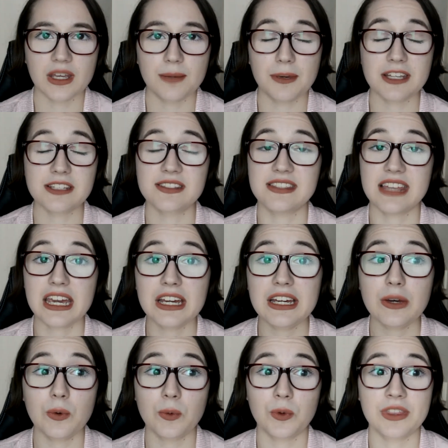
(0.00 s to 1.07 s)
because
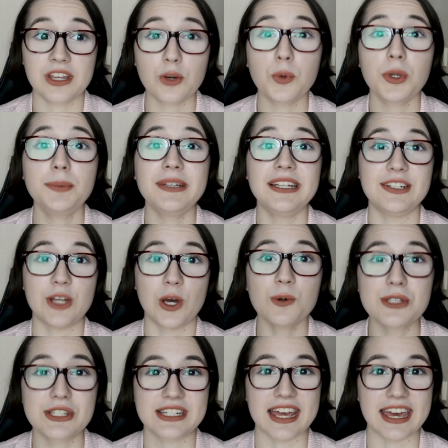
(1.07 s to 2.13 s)
they there will be no
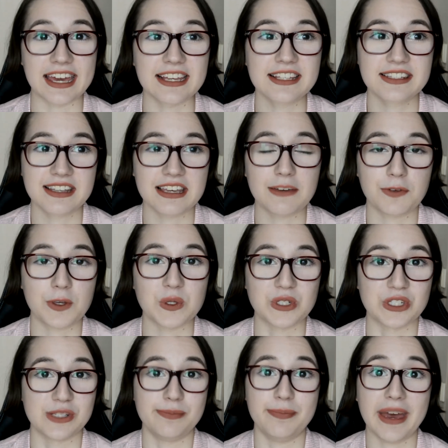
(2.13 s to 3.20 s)
stakes if you
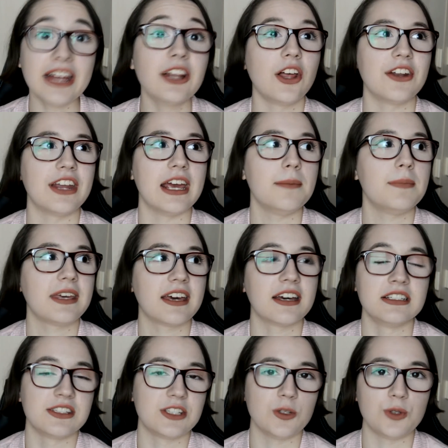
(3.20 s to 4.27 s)
just bail on it
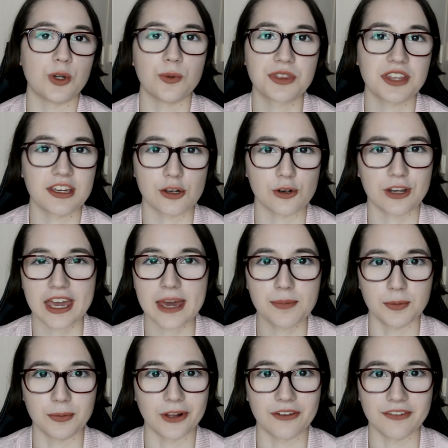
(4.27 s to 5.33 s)
because you don't think you're
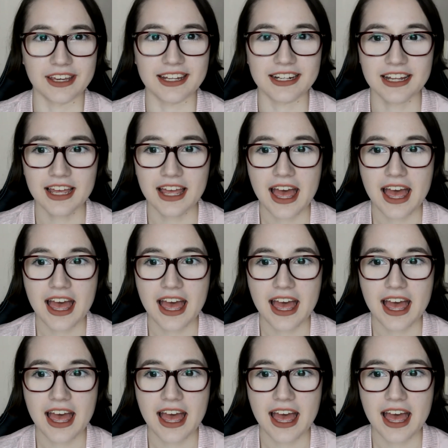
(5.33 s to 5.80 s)
capable of it